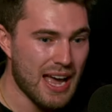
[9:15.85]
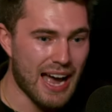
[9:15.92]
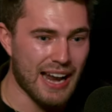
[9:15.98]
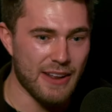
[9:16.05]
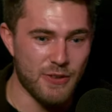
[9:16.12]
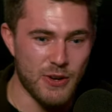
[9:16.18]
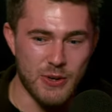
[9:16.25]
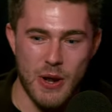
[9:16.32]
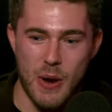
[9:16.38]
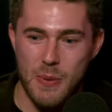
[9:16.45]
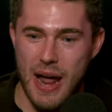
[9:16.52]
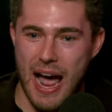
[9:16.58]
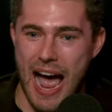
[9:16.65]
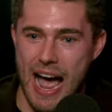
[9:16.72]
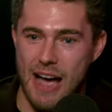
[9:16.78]
And if you
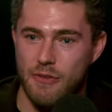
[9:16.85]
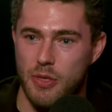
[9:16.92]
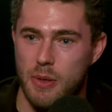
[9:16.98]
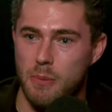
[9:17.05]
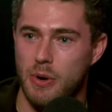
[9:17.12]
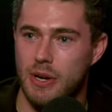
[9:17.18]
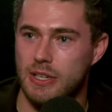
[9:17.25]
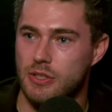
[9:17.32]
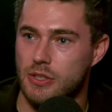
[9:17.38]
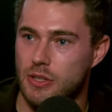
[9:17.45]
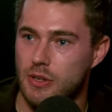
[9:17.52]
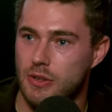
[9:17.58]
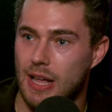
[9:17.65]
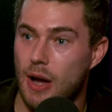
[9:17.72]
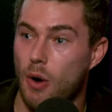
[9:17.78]
don't have the money to
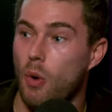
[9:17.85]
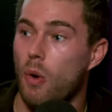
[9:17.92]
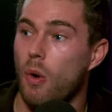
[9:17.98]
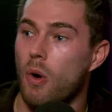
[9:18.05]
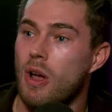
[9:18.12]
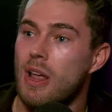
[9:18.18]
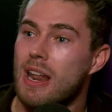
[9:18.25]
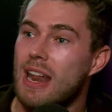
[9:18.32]
do that or